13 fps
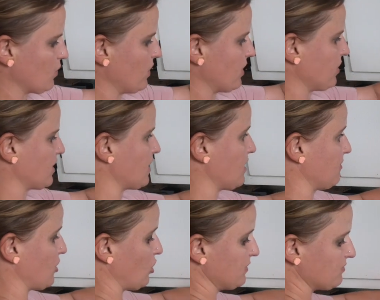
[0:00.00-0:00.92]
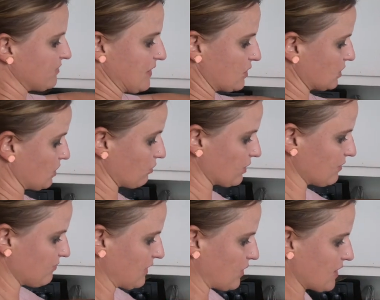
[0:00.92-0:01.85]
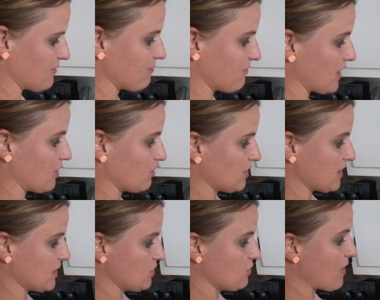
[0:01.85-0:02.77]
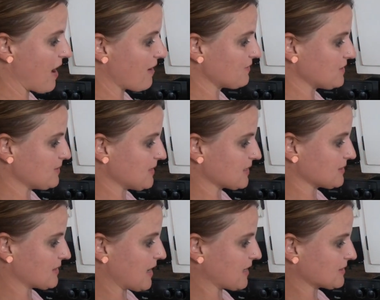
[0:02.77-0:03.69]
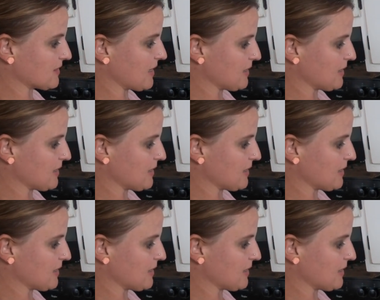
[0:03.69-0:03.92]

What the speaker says: With almond flour and coconut flour, I found that you have to be exact.